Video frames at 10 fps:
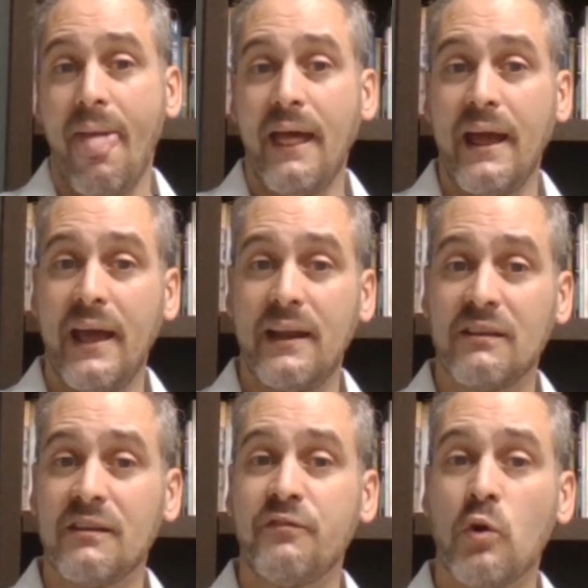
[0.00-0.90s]
And
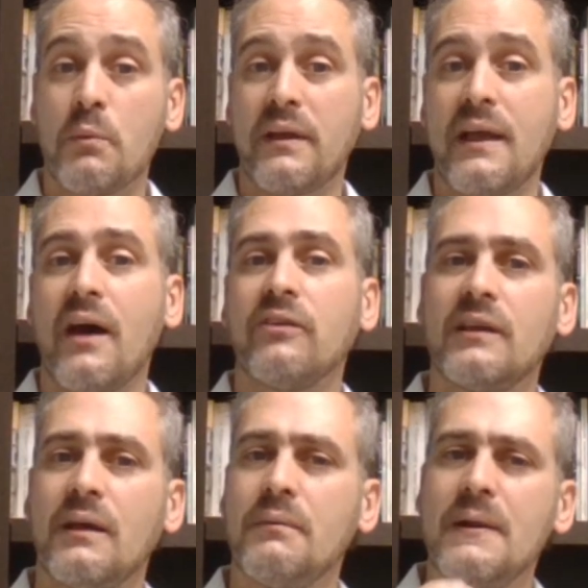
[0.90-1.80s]
it's a form of
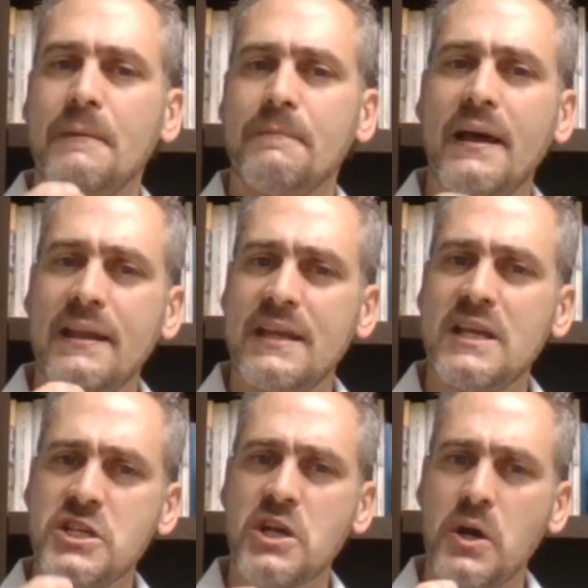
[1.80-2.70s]
calcium that he
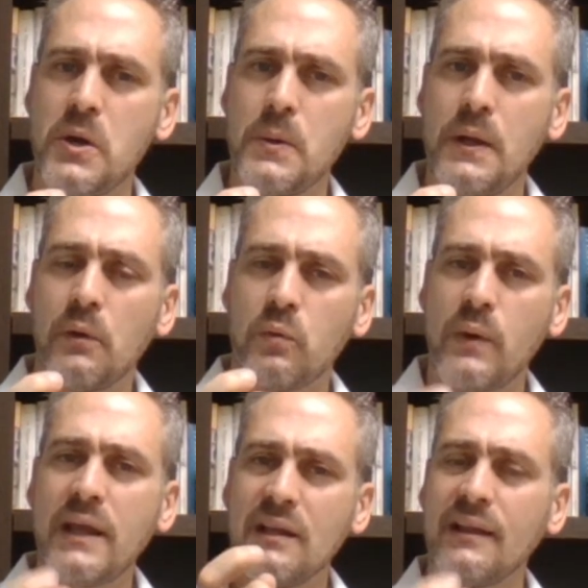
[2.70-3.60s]
showed
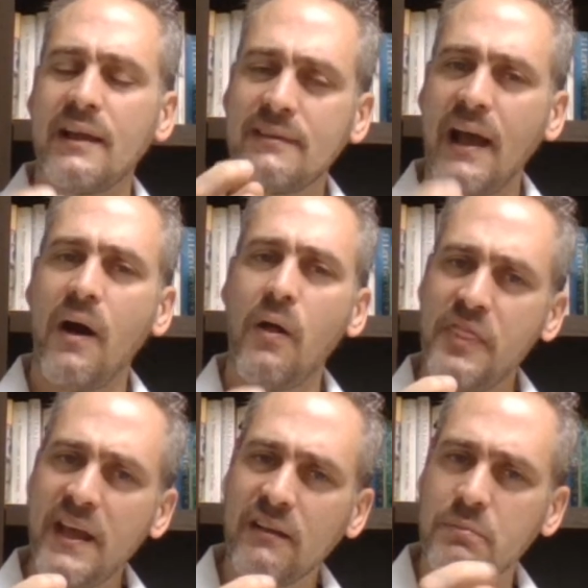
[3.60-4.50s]
regulates how
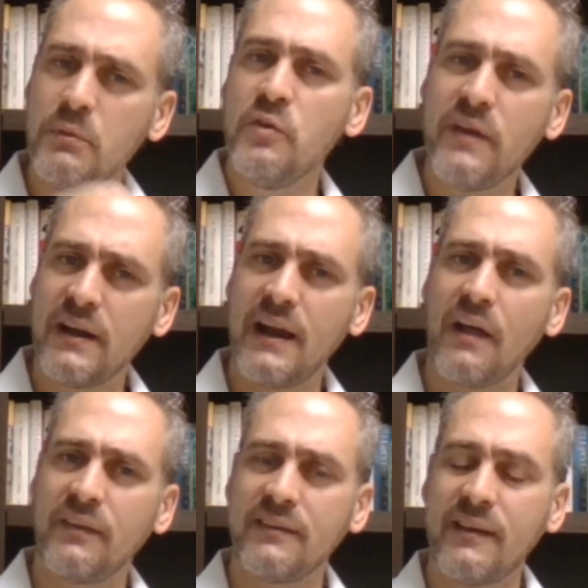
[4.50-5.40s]
things move in and out
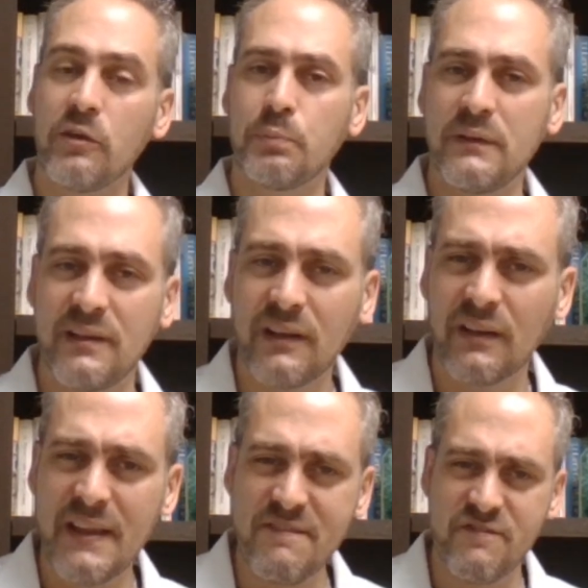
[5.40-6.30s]
of the cells,
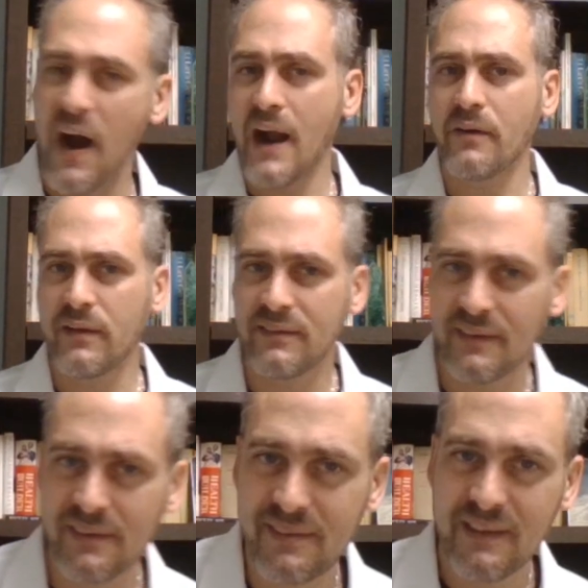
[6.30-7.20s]
particularly
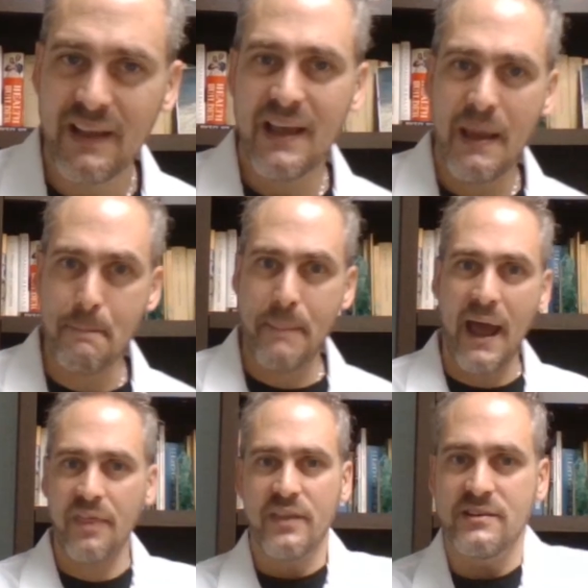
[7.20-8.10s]
viruses and
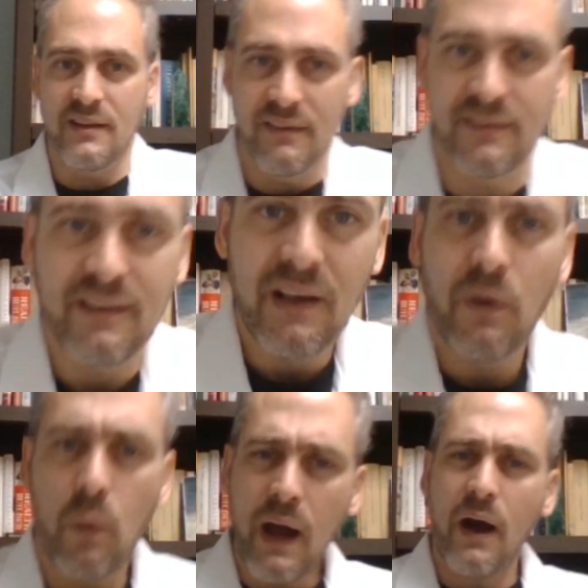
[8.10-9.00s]
pathogens.
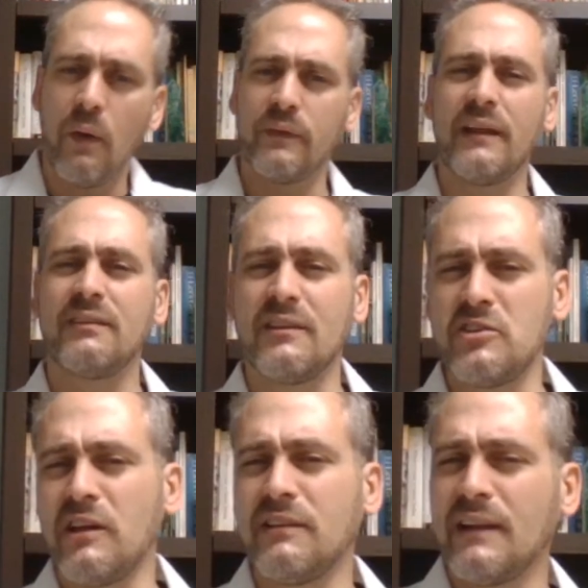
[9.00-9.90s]
Wow, that's
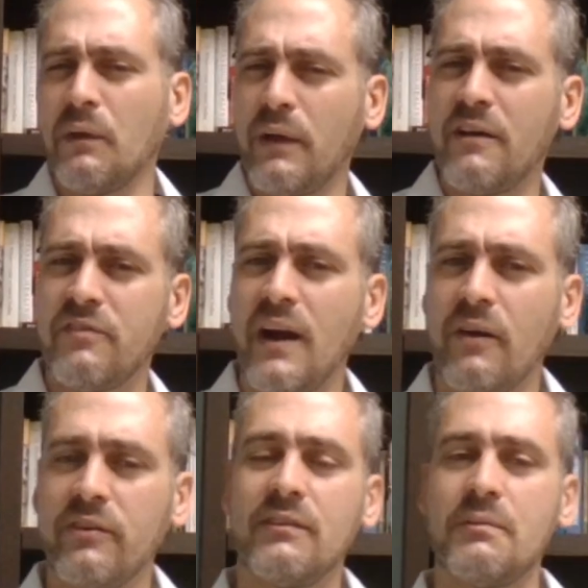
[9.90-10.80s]
suggesting that we have
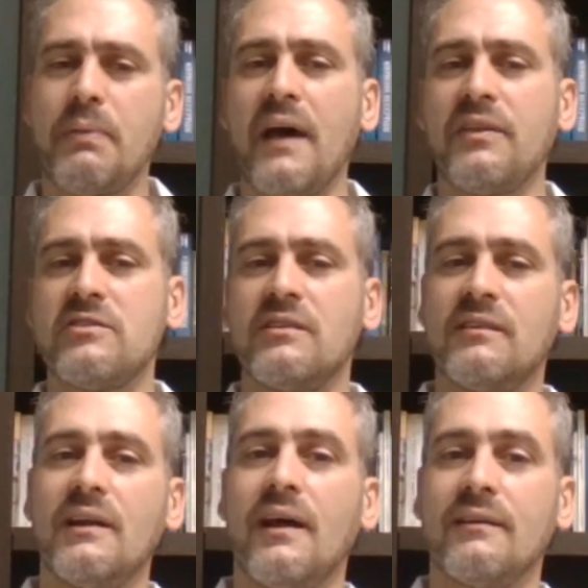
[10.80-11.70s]
viruses and pathogens in
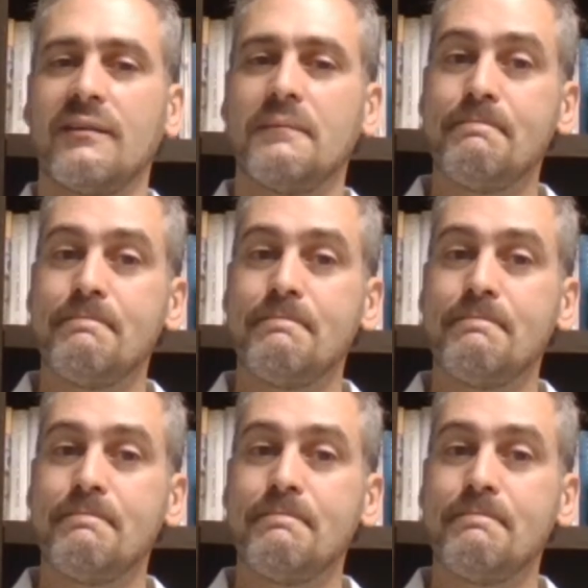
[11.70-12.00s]
us.